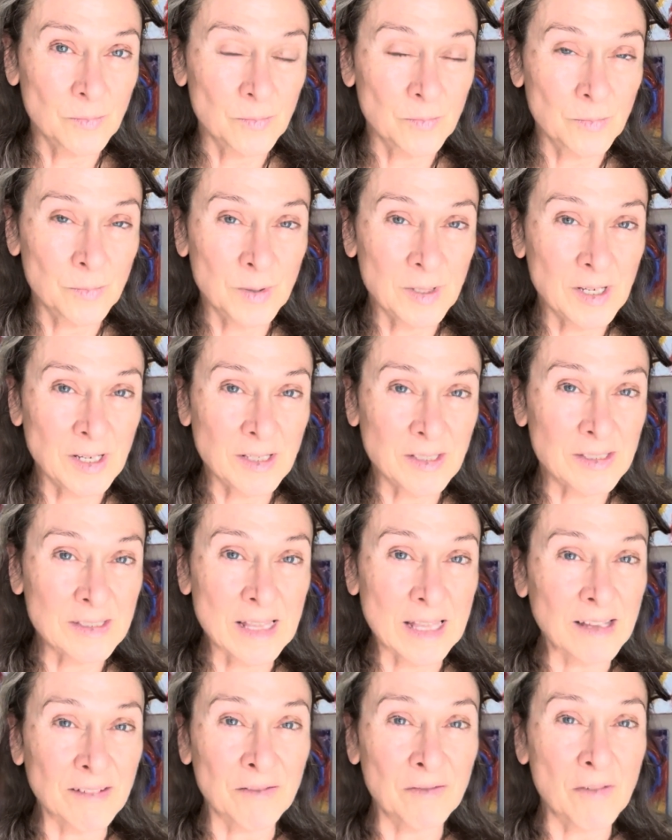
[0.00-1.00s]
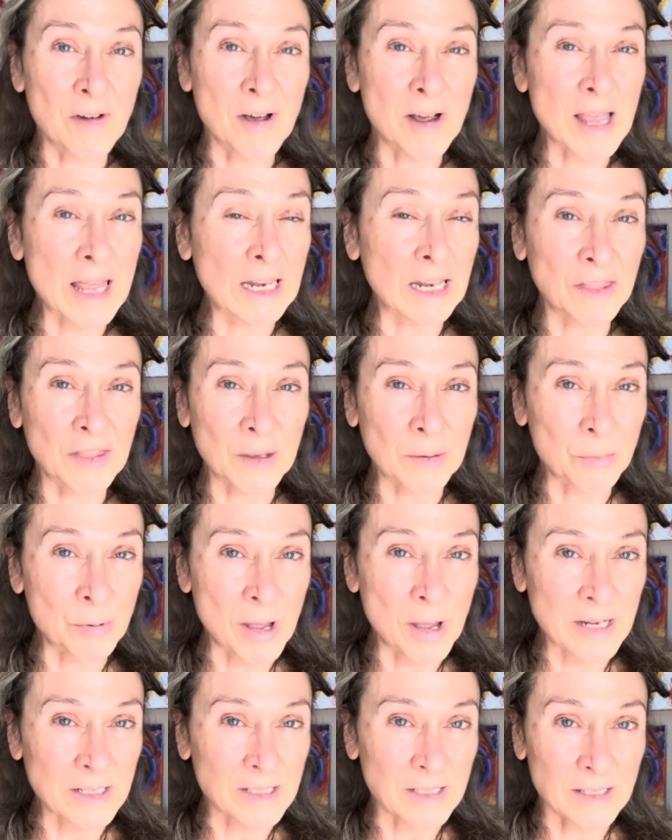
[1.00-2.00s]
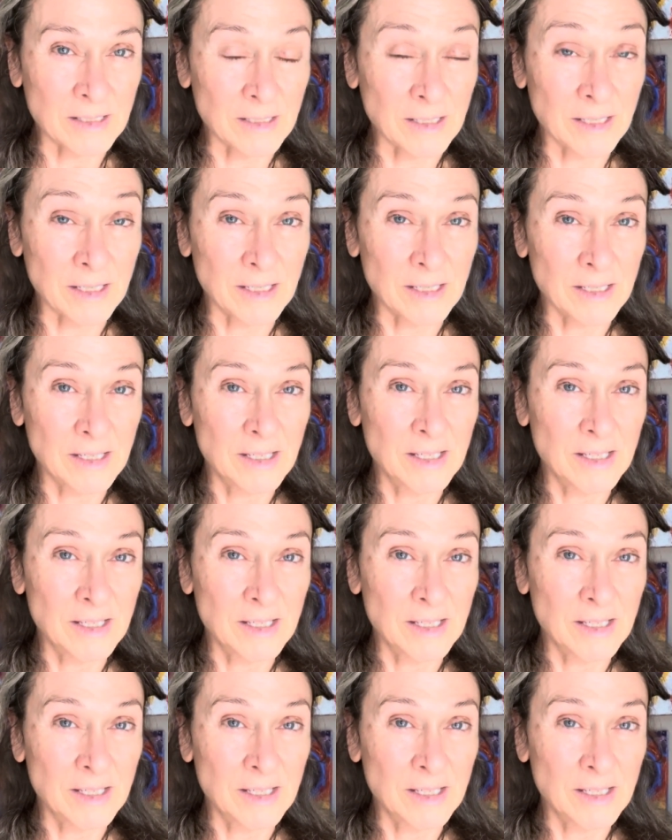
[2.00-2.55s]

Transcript: because they can fuck anything practically,